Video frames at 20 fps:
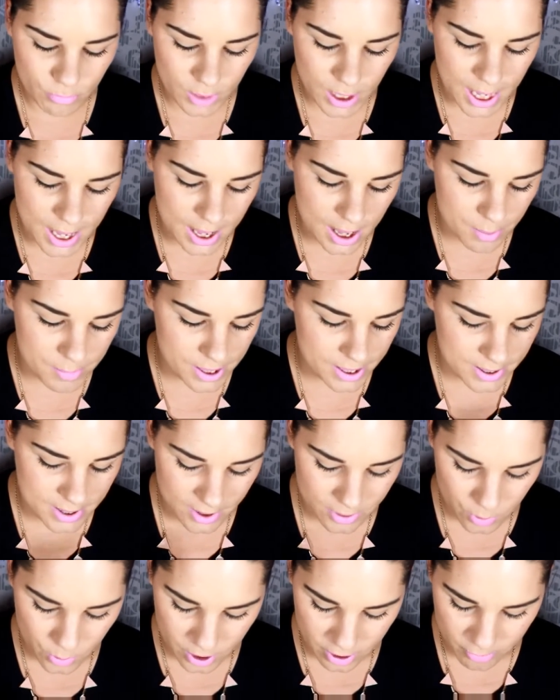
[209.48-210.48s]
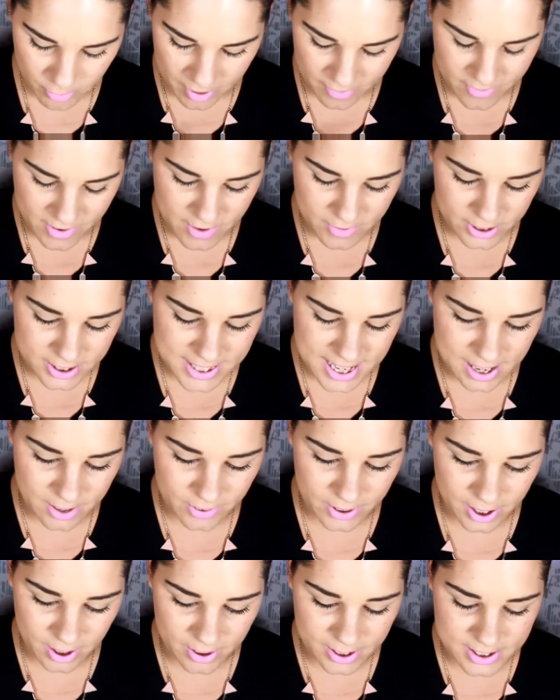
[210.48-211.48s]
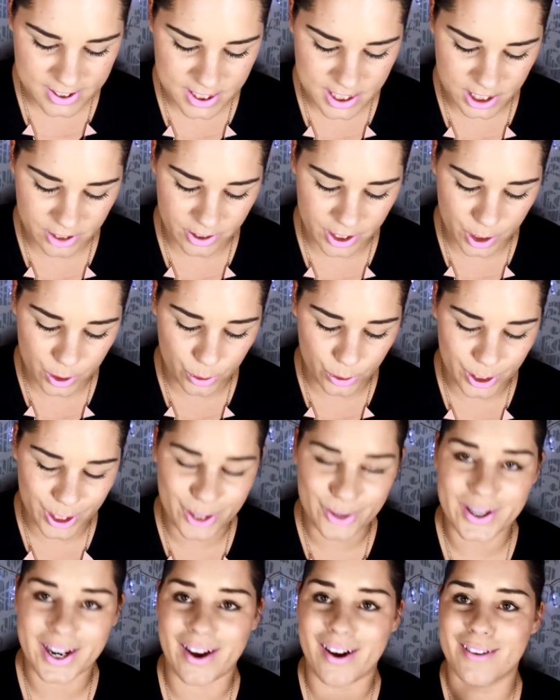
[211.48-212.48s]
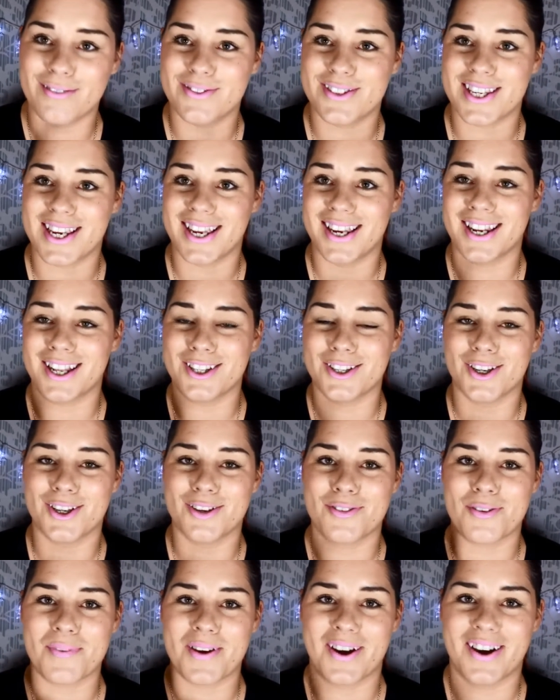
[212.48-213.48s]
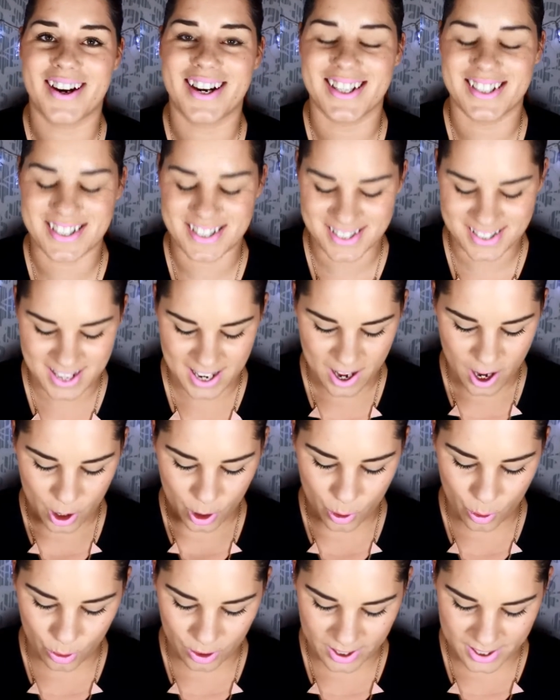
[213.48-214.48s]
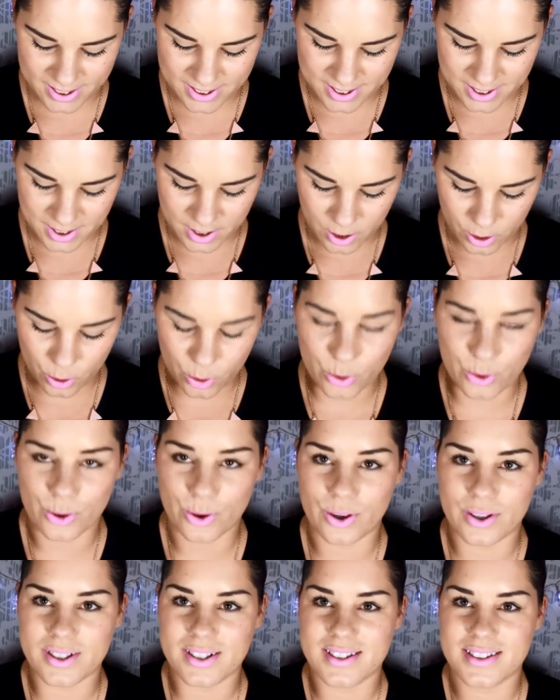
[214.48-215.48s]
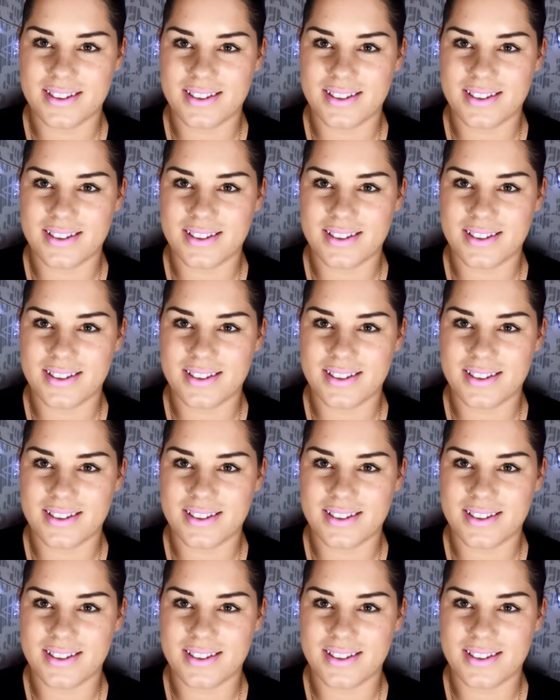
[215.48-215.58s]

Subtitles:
Another one of my favourites out of here is Cherry Cordial. Now I've seen a lot of Americans call it Cordial,